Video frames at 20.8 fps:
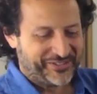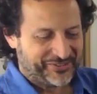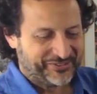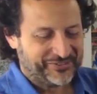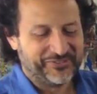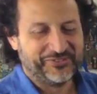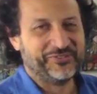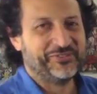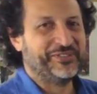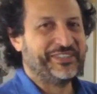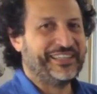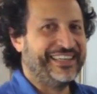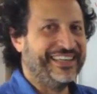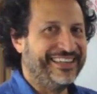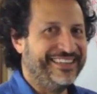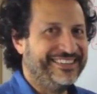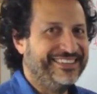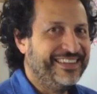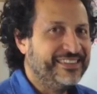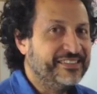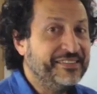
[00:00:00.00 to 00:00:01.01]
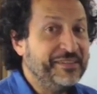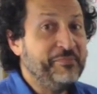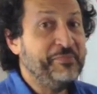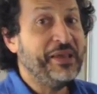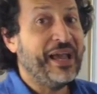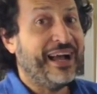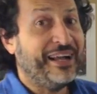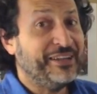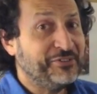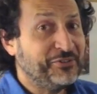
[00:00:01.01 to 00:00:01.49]
and you're a little kid, yes. Ti
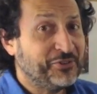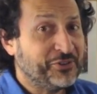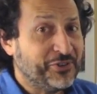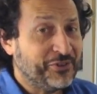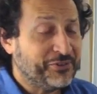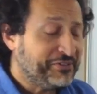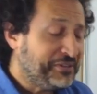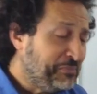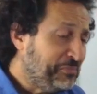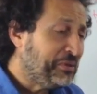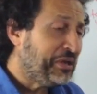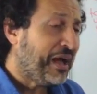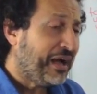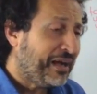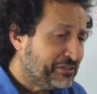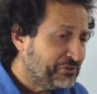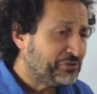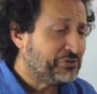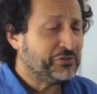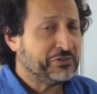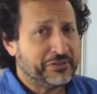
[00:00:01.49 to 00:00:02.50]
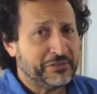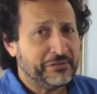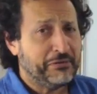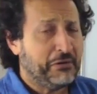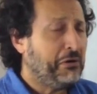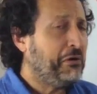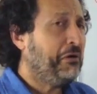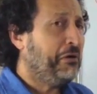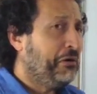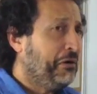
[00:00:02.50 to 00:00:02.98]
piaccio? Ti
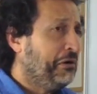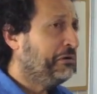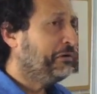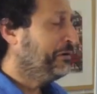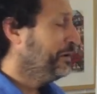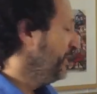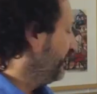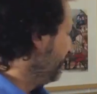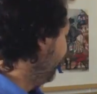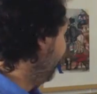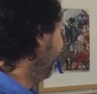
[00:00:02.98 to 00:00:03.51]
piaccio? Oh!